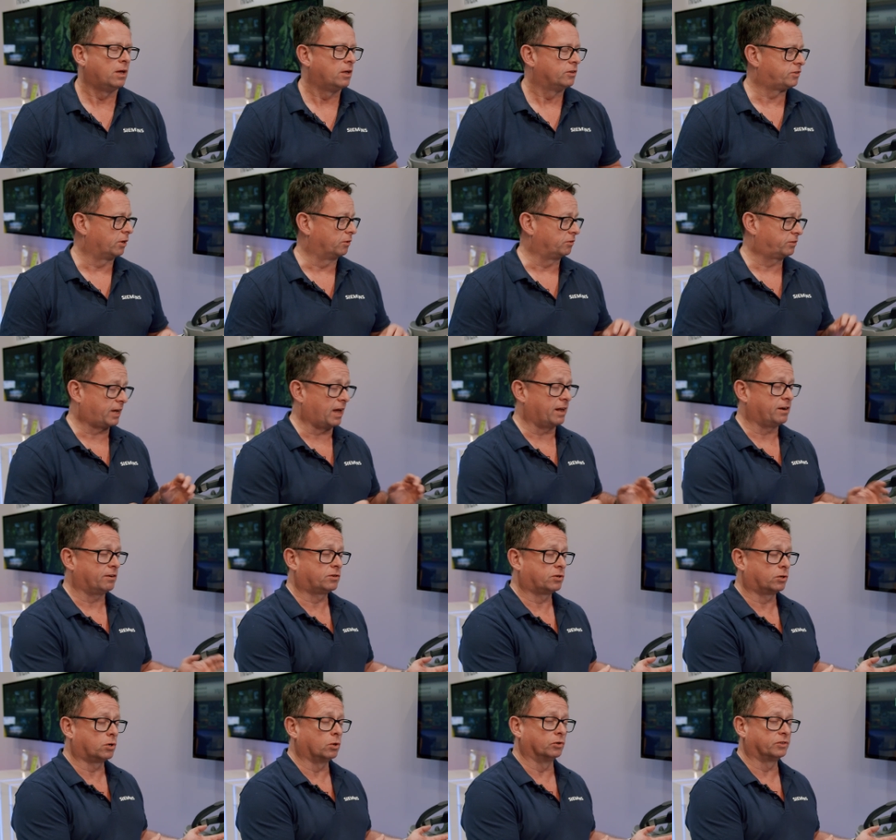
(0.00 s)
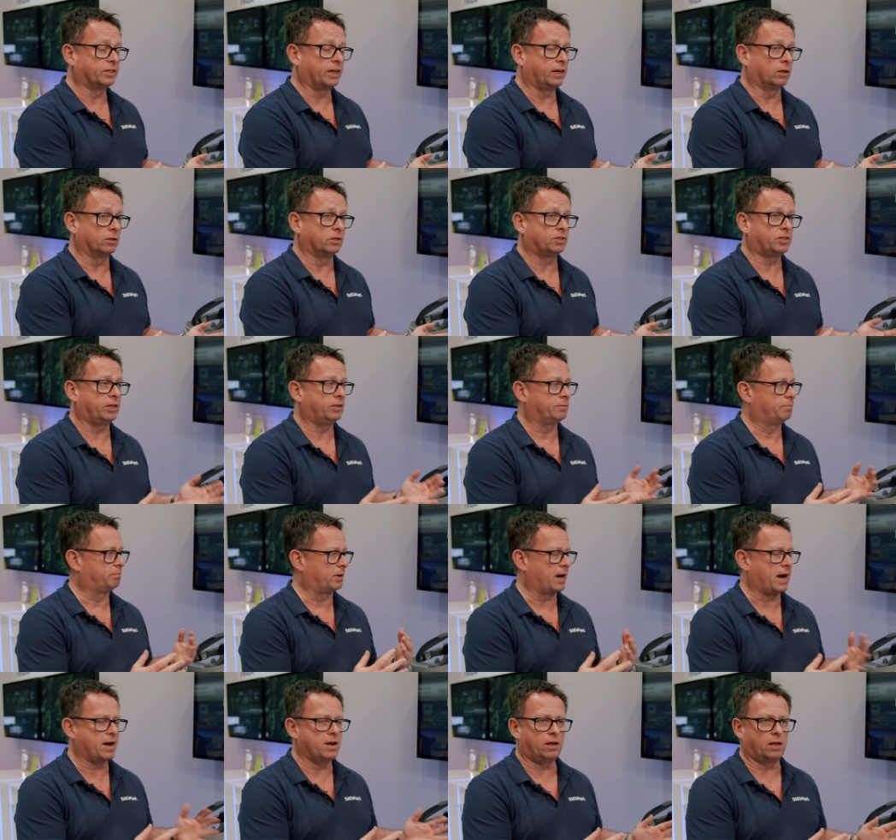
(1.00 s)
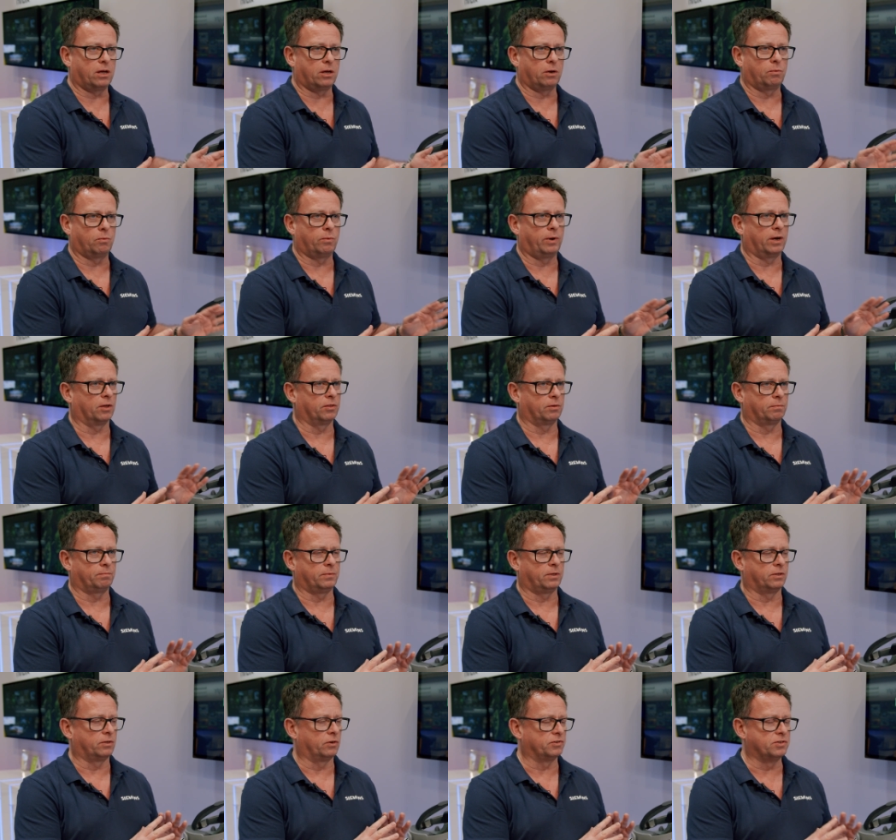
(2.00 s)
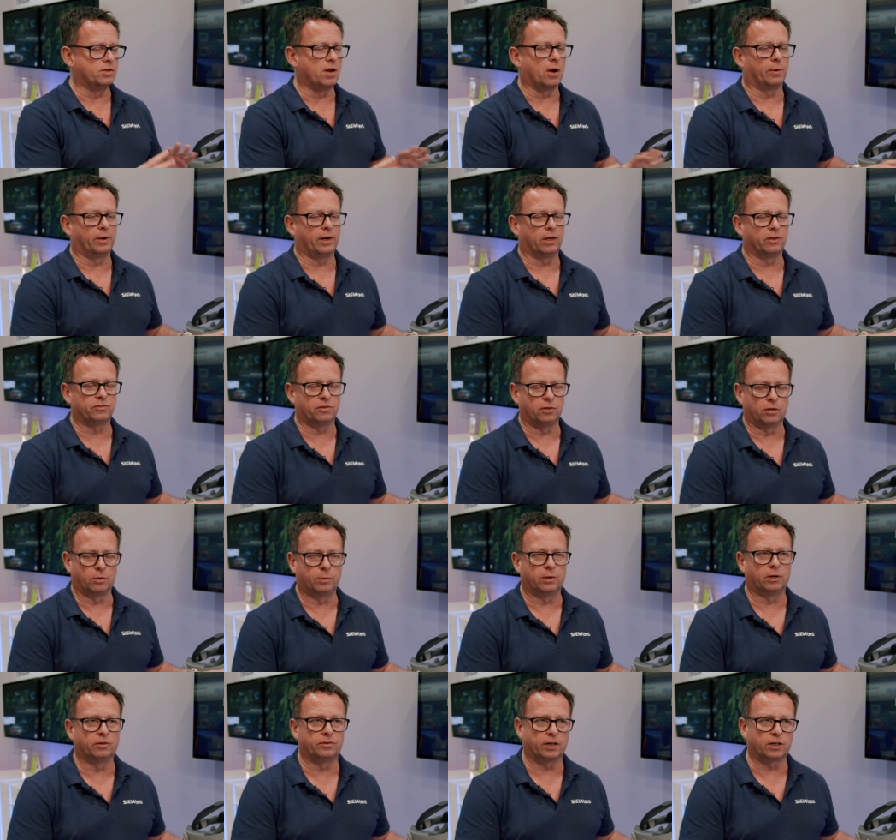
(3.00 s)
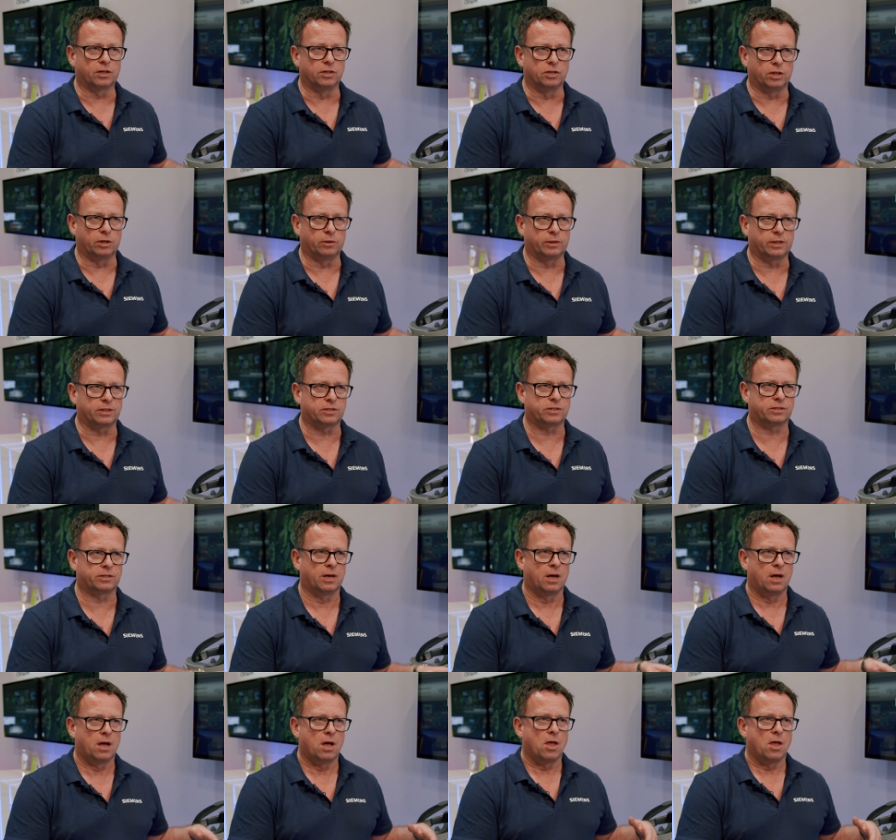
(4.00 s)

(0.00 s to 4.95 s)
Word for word: So it's kind of cool technology. It's brand new. We are the, there's no one else in the world that can do this.